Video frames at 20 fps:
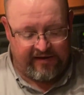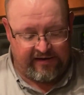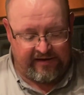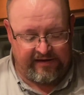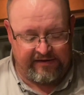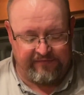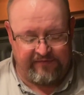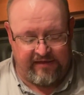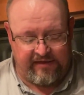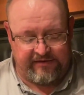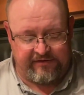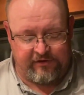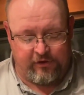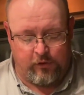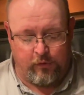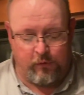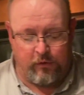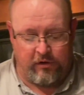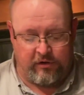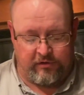give that
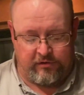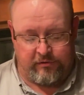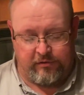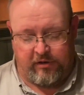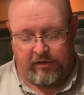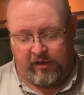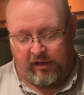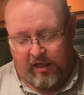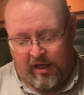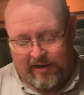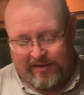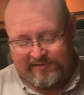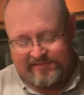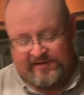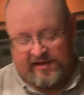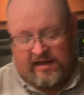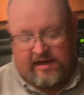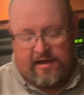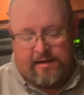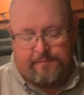dough a lot of
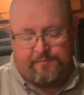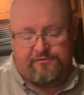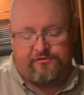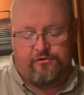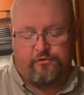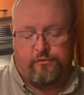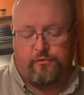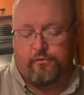time to